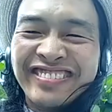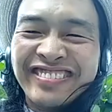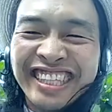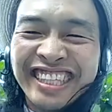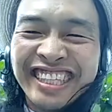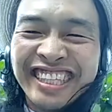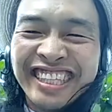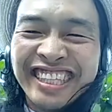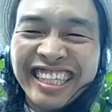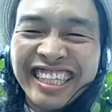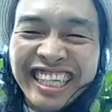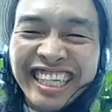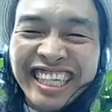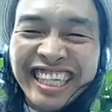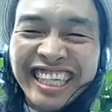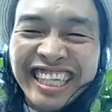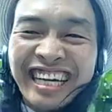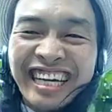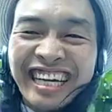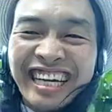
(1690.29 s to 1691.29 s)
But now
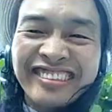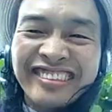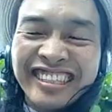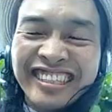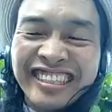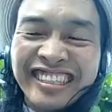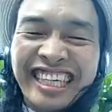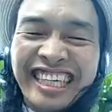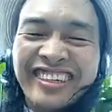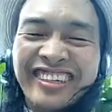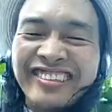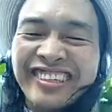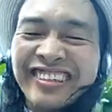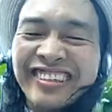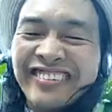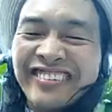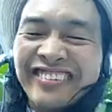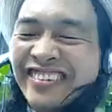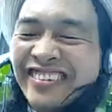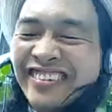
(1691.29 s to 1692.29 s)
you can say, I'm going
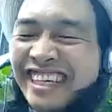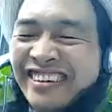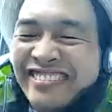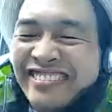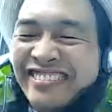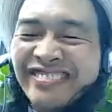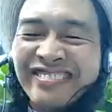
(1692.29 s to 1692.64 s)
from